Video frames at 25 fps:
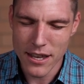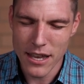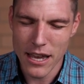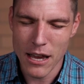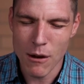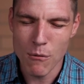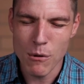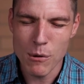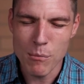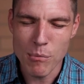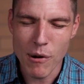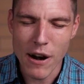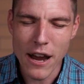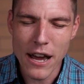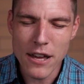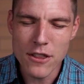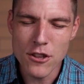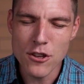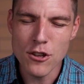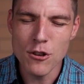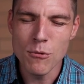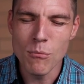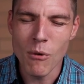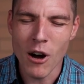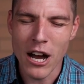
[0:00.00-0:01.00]
And we pray that
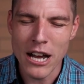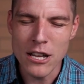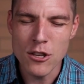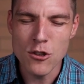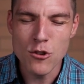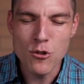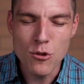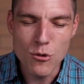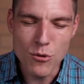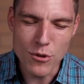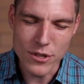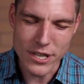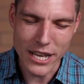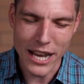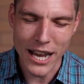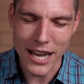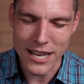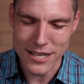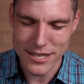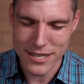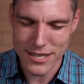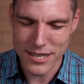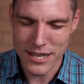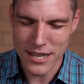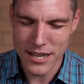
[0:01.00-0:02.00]
you might use
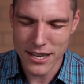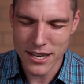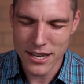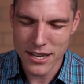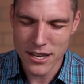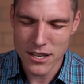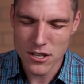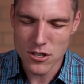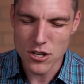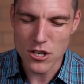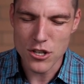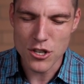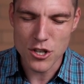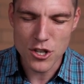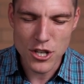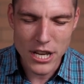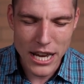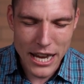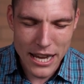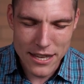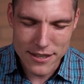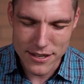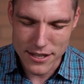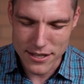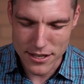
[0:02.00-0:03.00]
us to
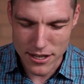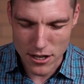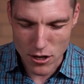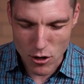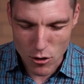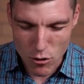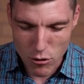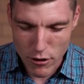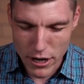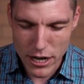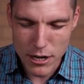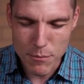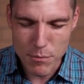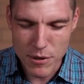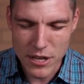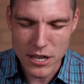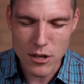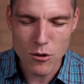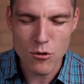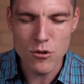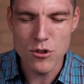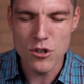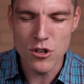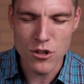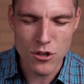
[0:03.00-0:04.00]
share this incredibly
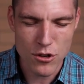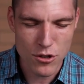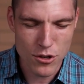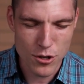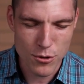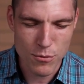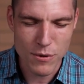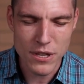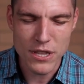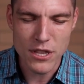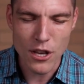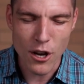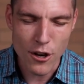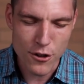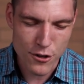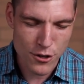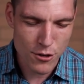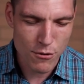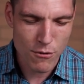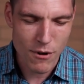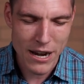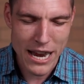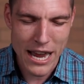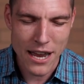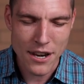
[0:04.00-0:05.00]
good news with those
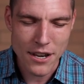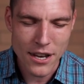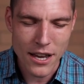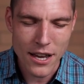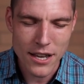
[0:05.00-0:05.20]
around